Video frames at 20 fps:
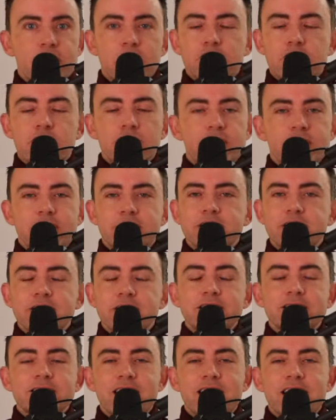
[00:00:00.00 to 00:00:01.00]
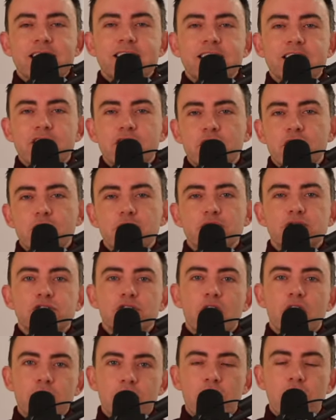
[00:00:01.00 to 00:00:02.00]
God, Chris, this is taking you
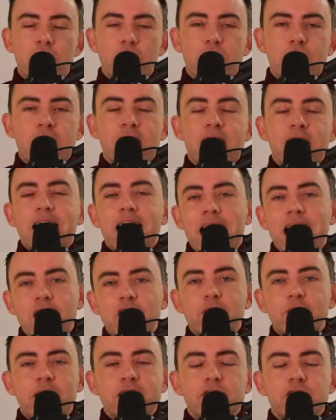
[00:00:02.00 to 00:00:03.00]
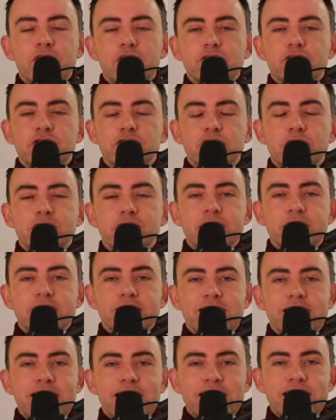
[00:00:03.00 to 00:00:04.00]
so long. How am I going to do
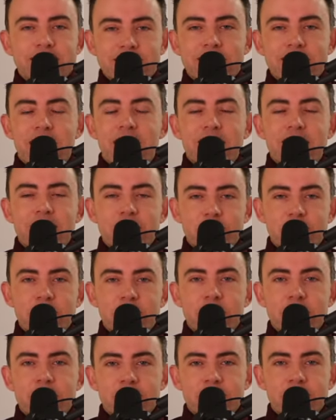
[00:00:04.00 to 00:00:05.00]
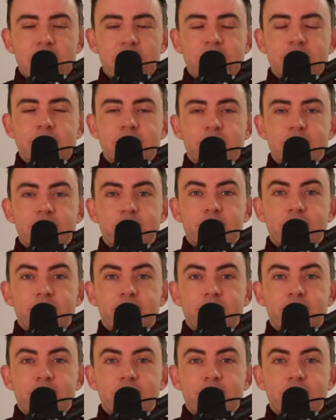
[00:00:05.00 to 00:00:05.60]
this in time in the test?